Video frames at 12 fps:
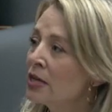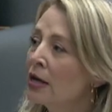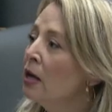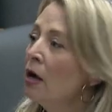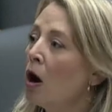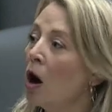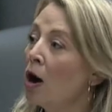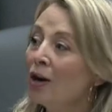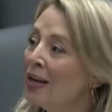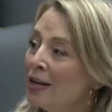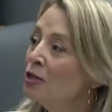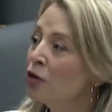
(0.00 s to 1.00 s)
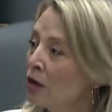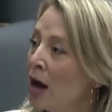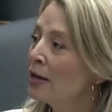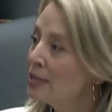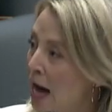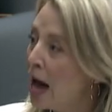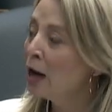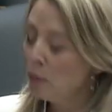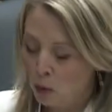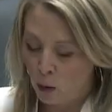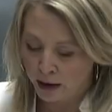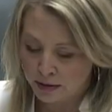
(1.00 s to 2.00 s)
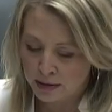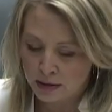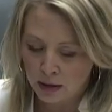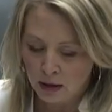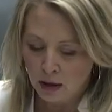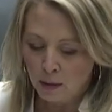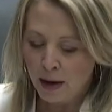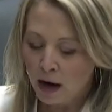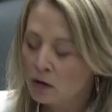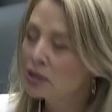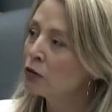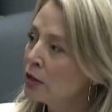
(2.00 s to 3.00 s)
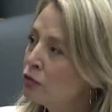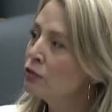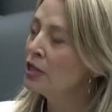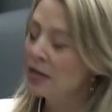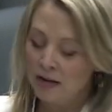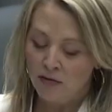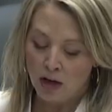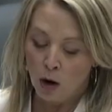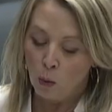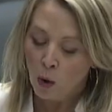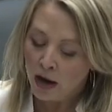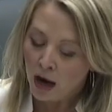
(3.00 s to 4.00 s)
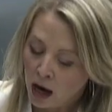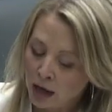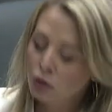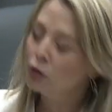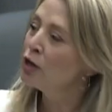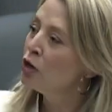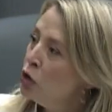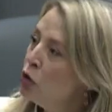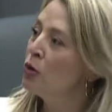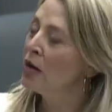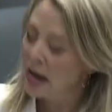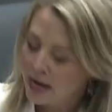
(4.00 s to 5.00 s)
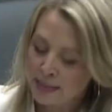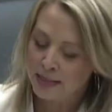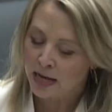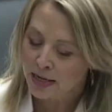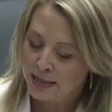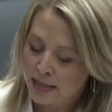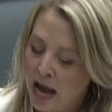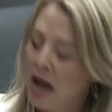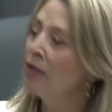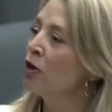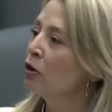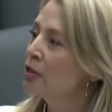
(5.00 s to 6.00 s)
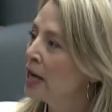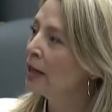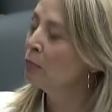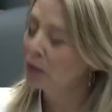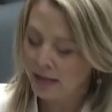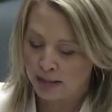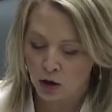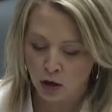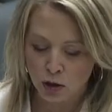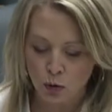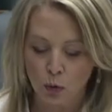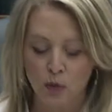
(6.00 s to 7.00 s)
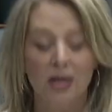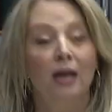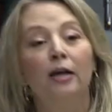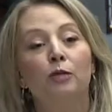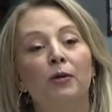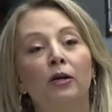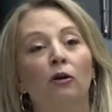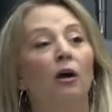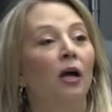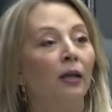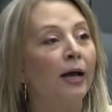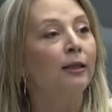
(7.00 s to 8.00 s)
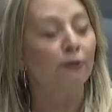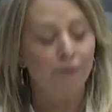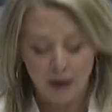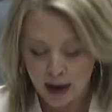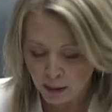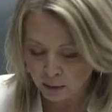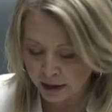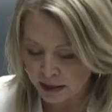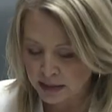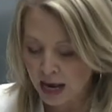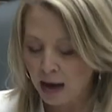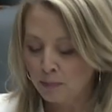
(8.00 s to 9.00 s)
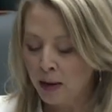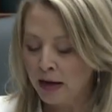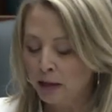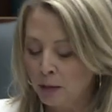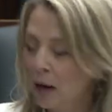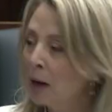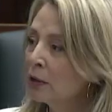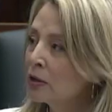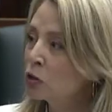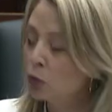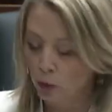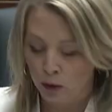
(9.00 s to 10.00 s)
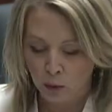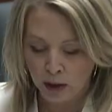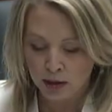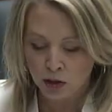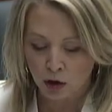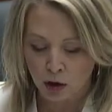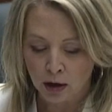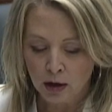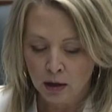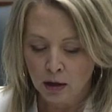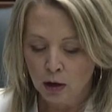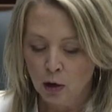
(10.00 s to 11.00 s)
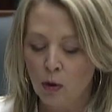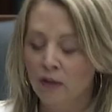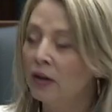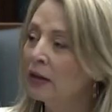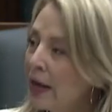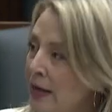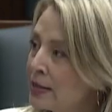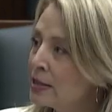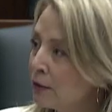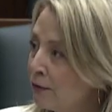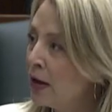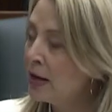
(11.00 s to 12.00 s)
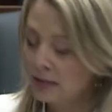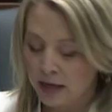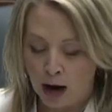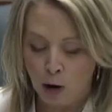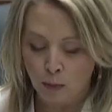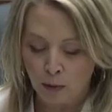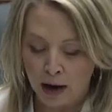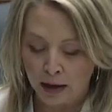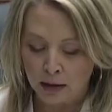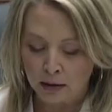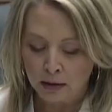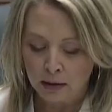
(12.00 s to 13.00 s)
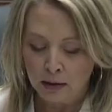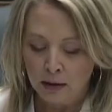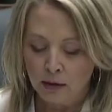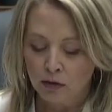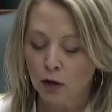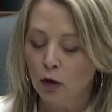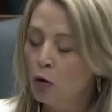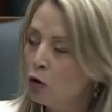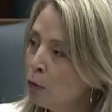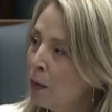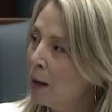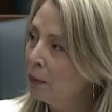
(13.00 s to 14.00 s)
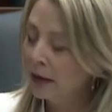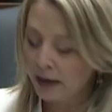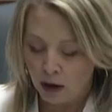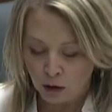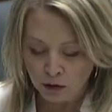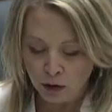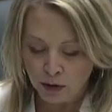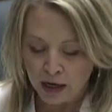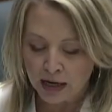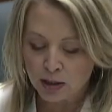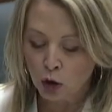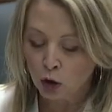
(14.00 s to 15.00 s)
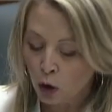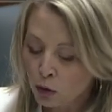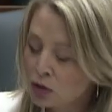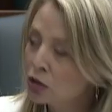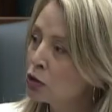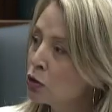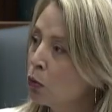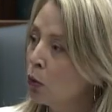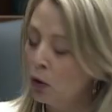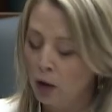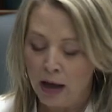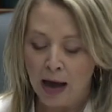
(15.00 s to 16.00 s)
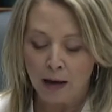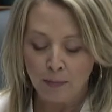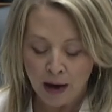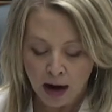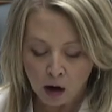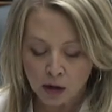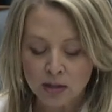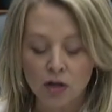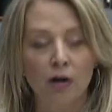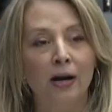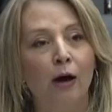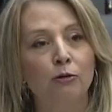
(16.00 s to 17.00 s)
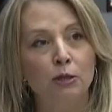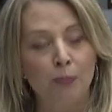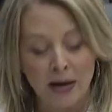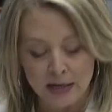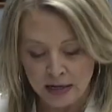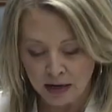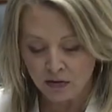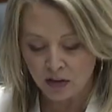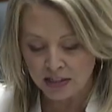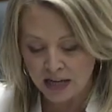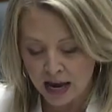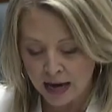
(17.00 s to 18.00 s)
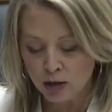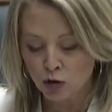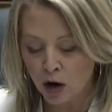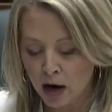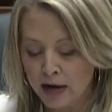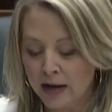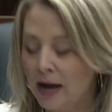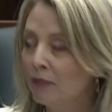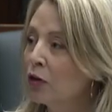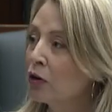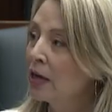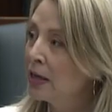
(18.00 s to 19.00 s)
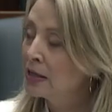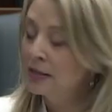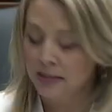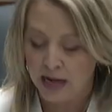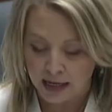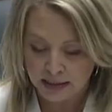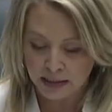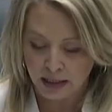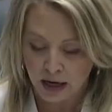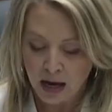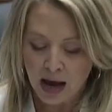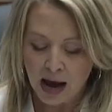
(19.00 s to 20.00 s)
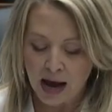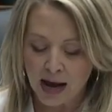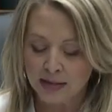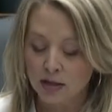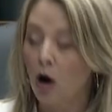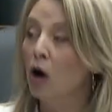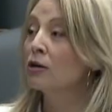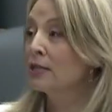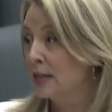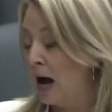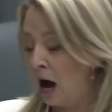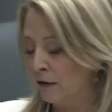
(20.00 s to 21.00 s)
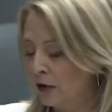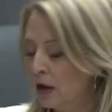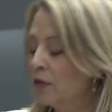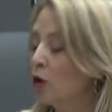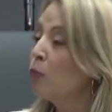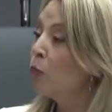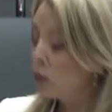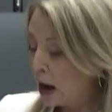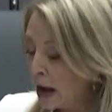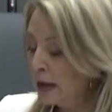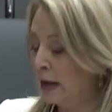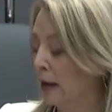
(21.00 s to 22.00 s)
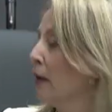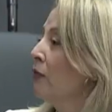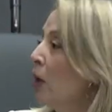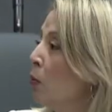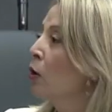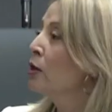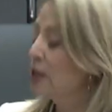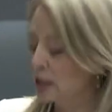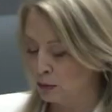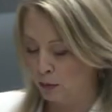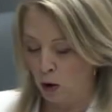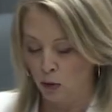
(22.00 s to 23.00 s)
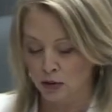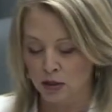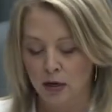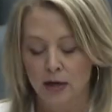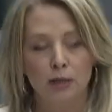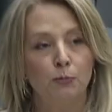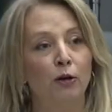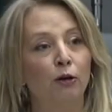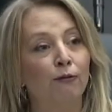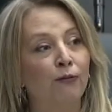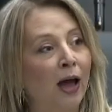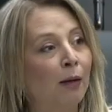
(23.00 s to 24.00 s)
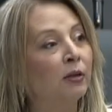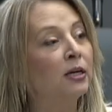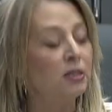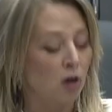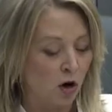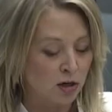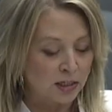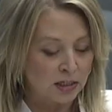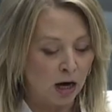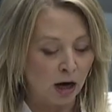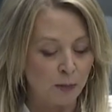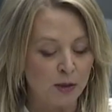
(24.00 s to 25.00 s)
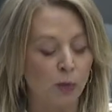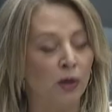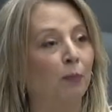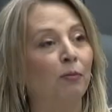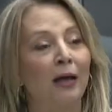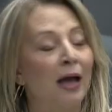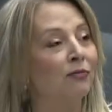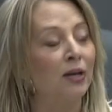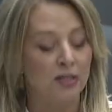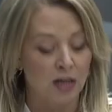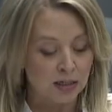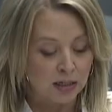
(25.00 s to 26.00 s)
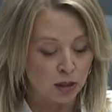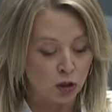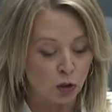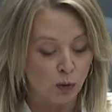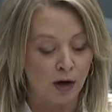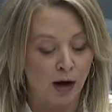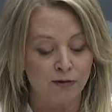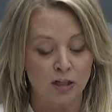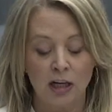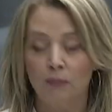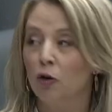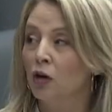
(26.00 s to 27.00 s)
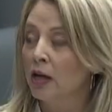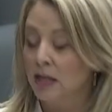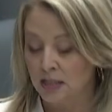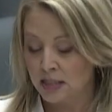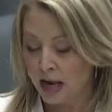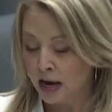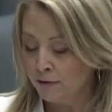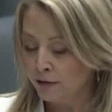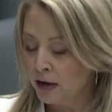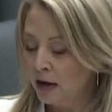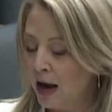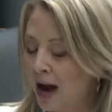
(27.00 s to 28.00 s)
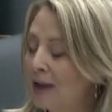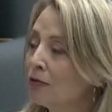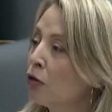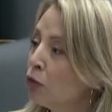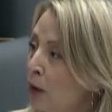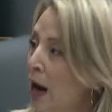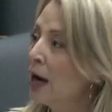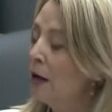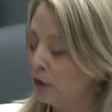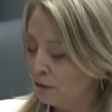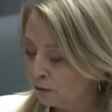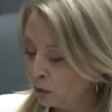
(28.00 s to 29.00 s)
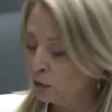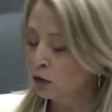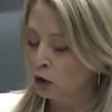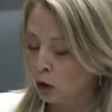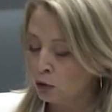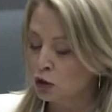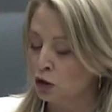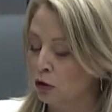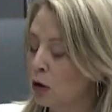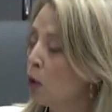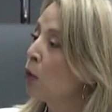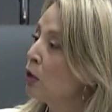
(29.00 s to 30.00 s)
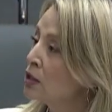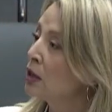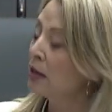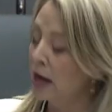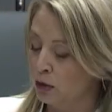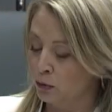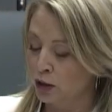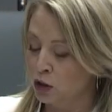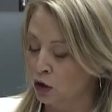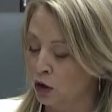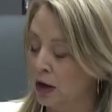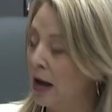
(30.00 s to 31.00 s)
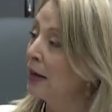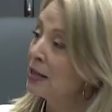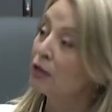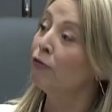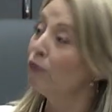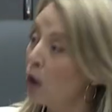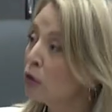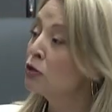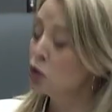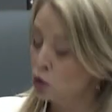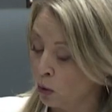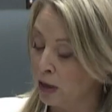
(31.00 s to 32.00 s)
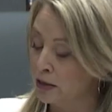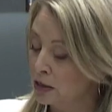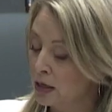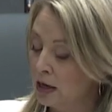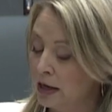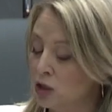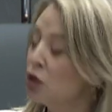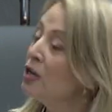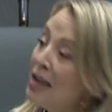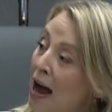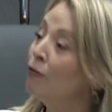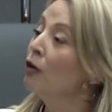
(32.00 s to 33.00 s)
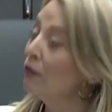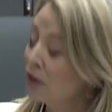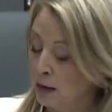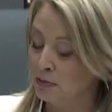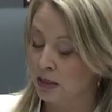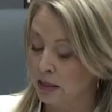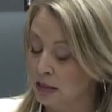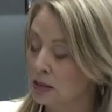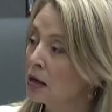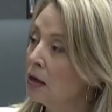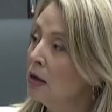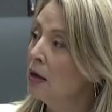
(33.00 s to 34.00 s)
saying our kids are not data points. Parents are interested in the 100 new cases a day that are taking place in our schools. Speaker, like the families at Begley Public School in Windsor, who are the latest to face an outbreak. The local public health unit has closed the school, and parents are now spending the day trying to get their kids tested, as are staff. They're praying they weren't exposed. Speaker, families are stuck between a plan that doesn't do enough to keep their kids safe and the threat of a full closure or a delayed return, and it's a false choice. It should never have come to this.